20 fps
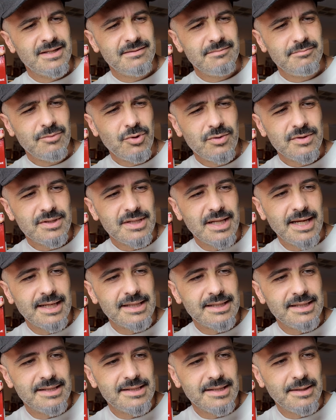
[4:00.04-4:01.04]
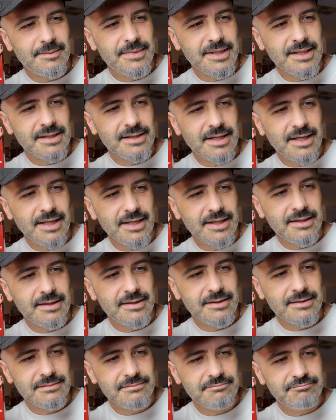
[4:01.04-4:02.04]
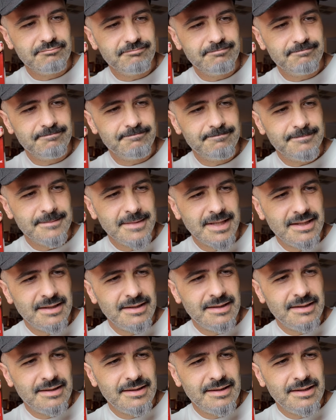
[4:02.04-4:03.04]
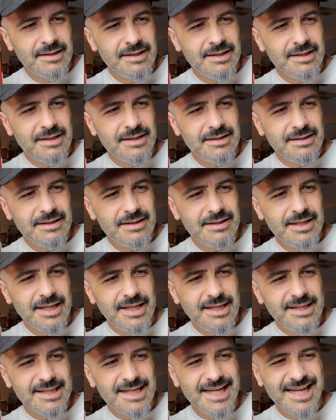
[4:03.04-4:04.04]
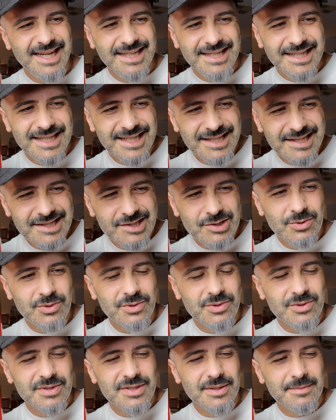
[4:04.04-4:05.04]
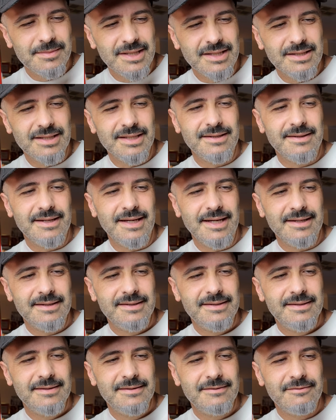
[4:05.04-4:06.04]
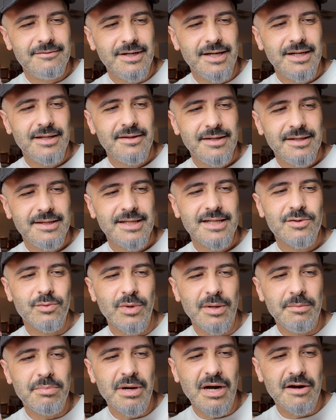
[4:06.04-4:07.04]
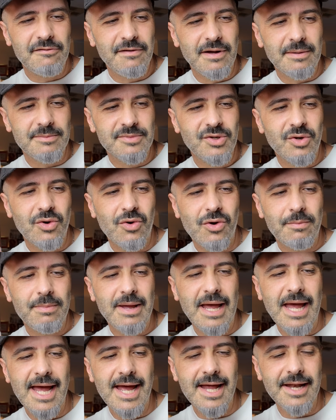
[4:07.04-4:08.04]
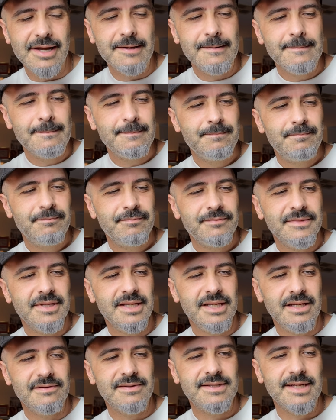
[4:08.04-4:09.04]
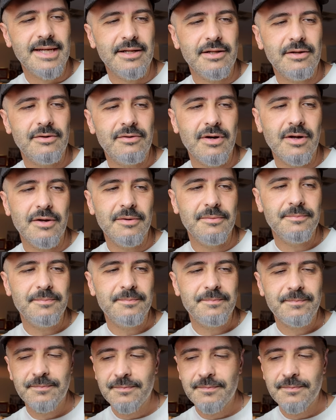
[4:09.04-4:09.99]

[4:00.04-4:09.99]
most likely something like mm, late 80s or something like that, right? I think that's when Parfums Corp had the Yves Saint Laurent.